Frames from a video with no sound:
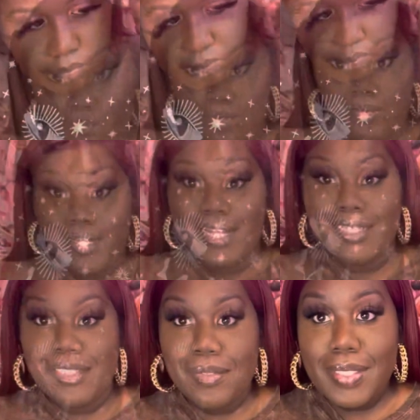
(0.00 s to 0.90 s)

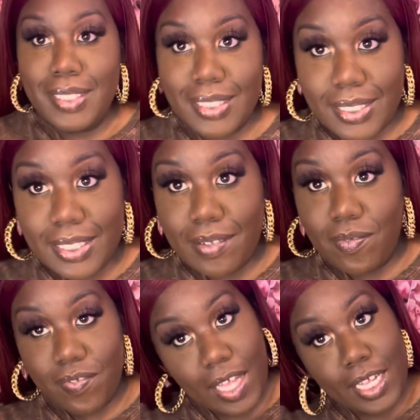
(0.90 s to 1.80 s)
Okay, so this is the
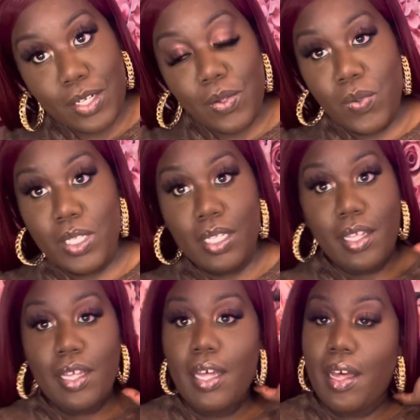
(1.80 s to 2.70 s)
final
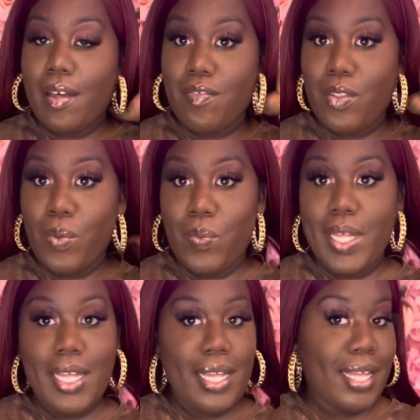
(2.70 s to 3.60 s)
look of the
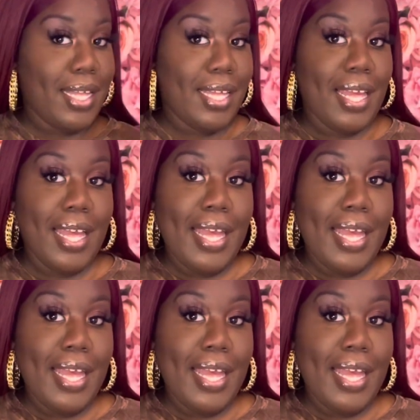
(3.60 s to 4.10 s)
wig,